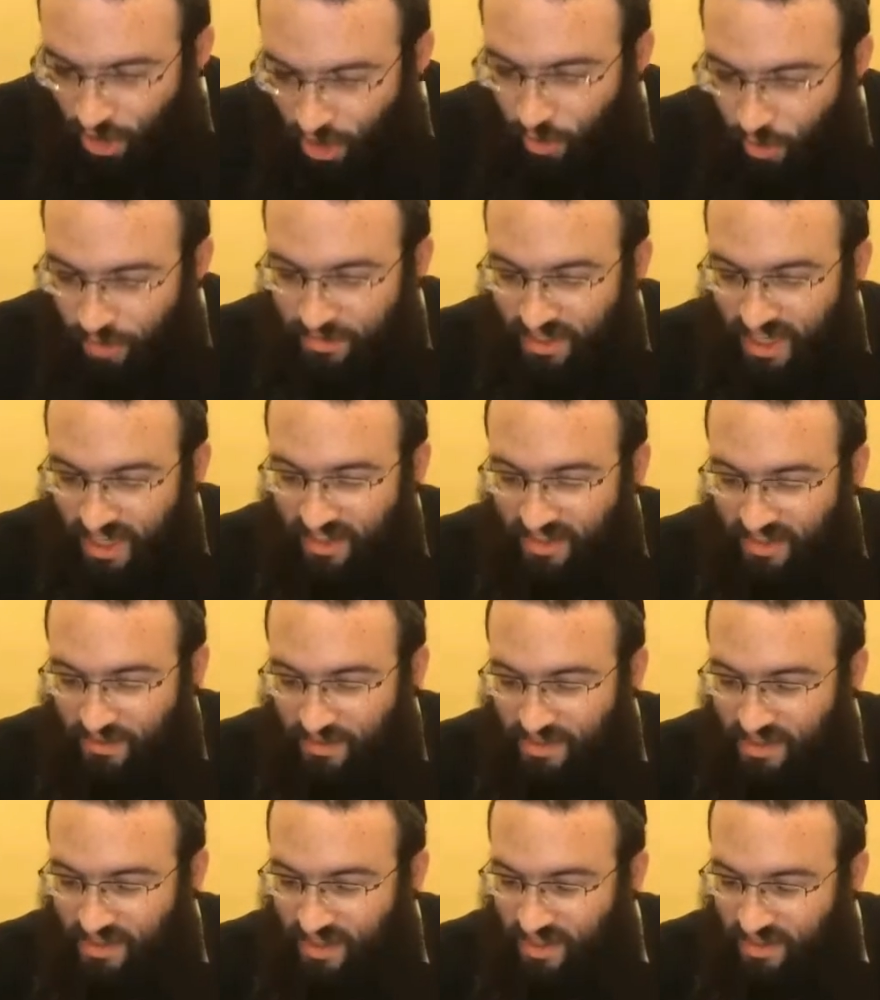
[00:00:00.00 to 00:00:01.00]
Halo
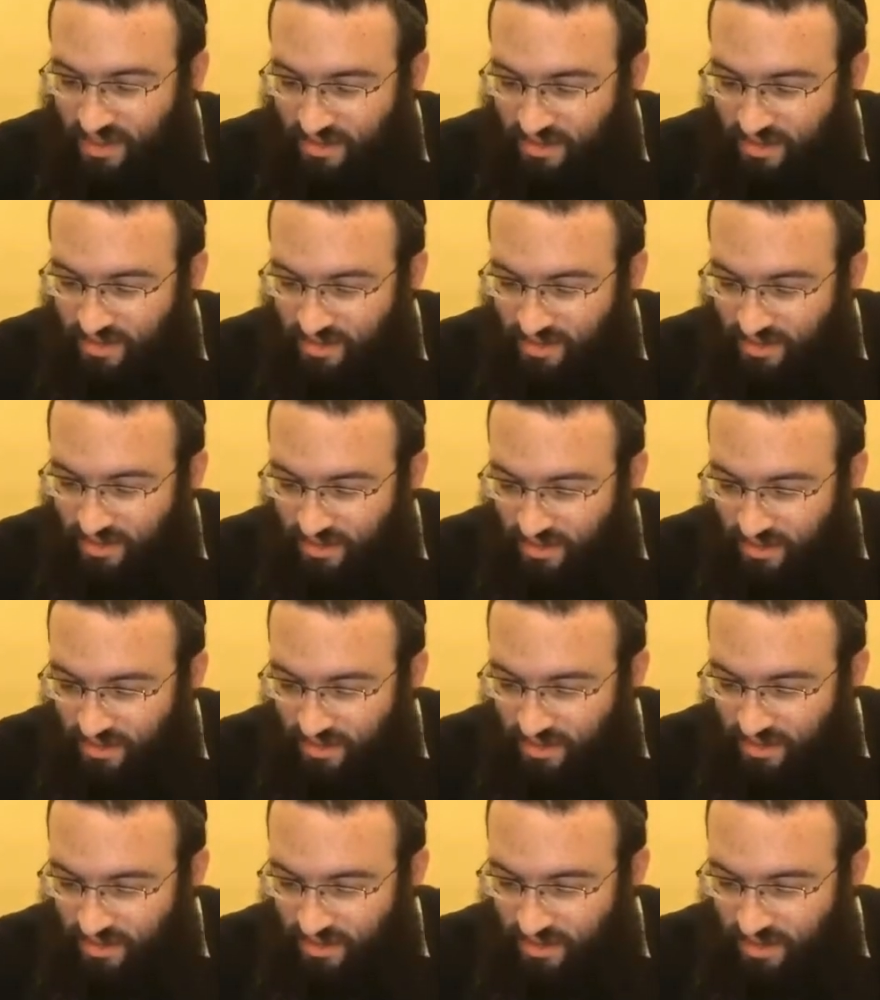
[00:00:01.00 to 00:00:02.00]
imtativ says,
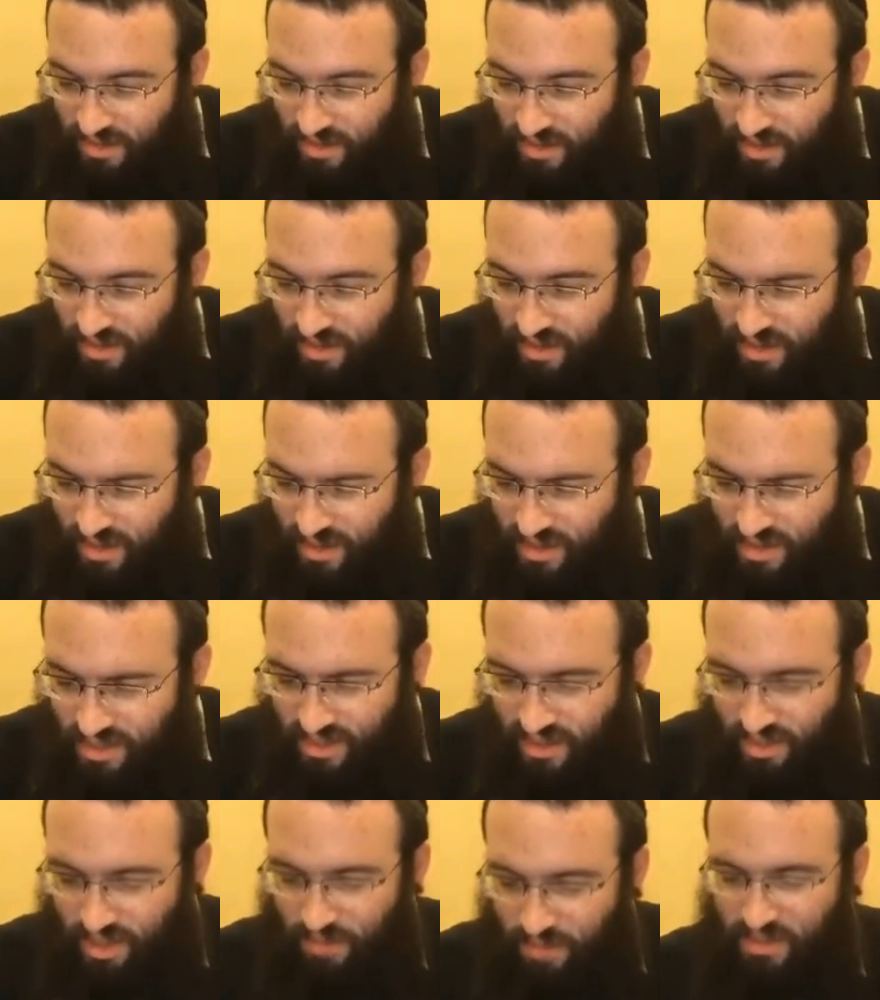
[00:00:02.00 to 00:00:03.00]

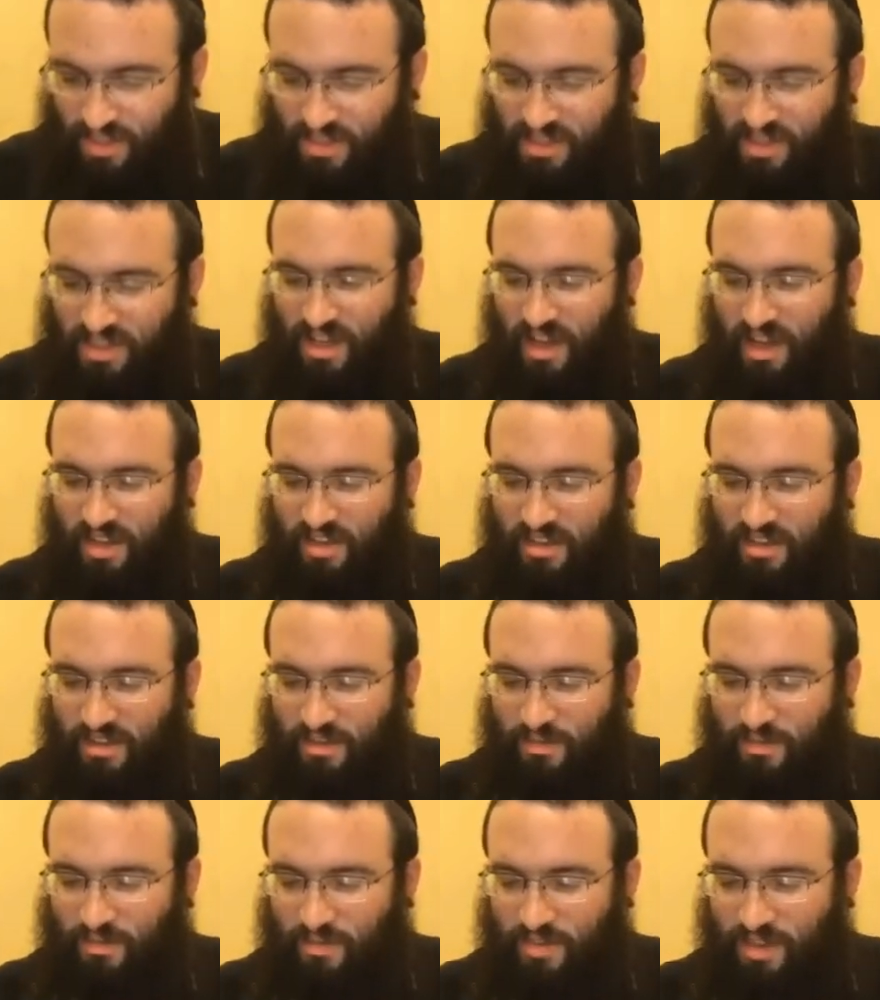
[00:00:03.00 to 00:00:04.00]
he's Hashem says to
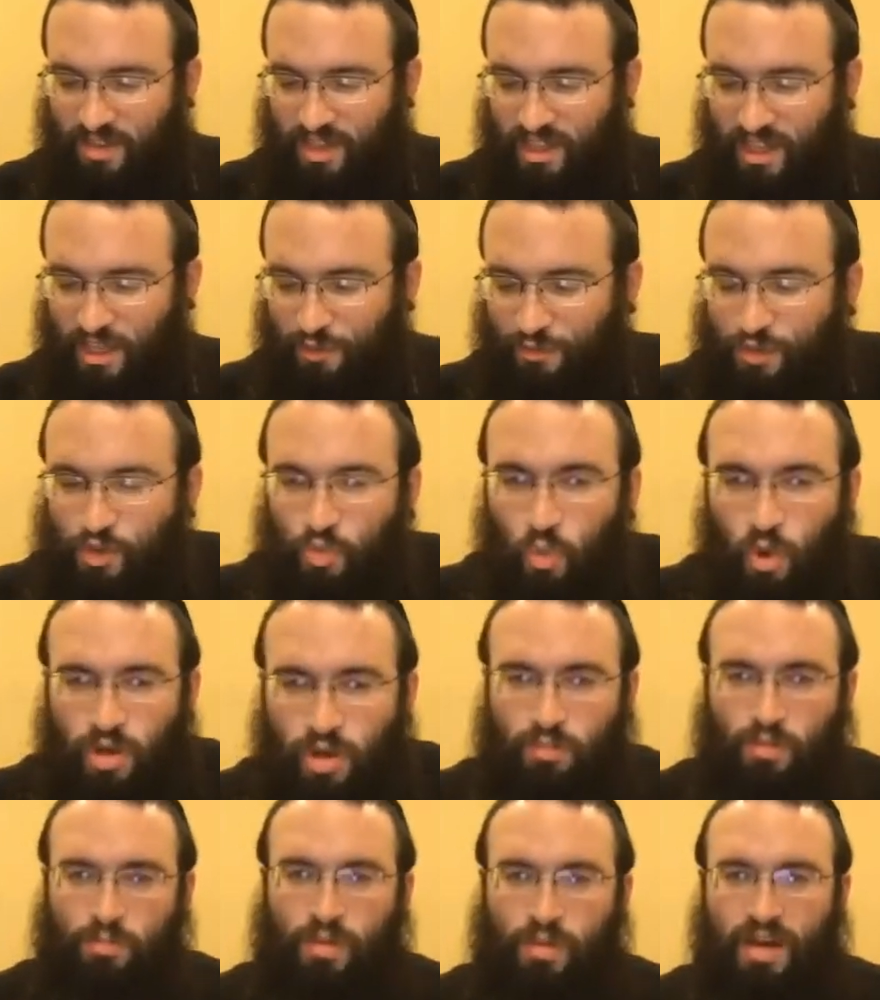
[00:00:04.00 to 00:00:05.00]
Cain, if you
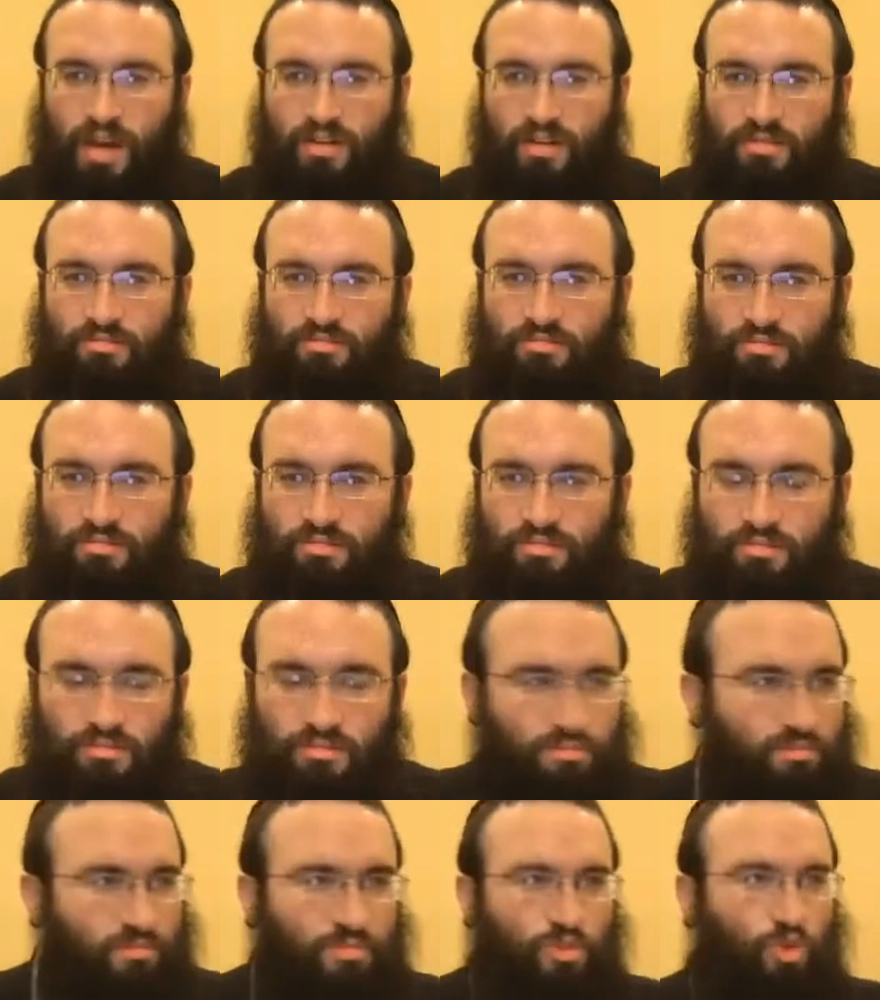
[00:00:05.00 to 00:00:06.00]
want to be better,
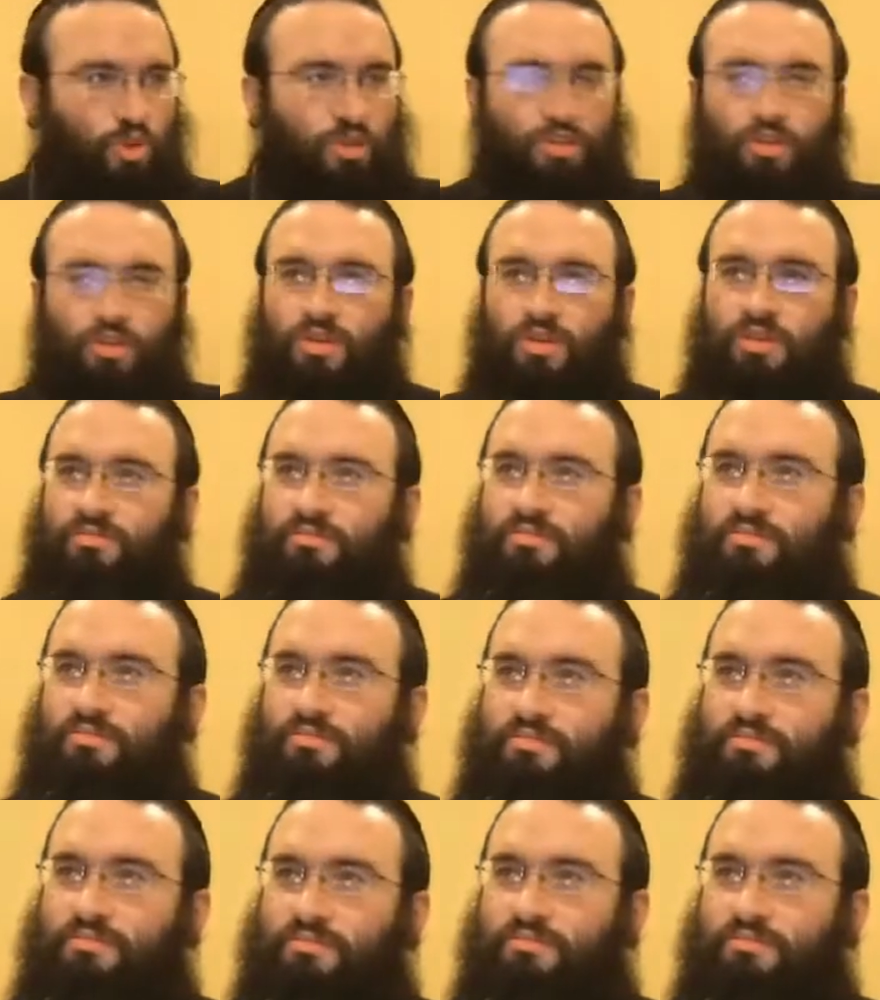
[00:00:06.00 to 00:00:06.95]
you could do it.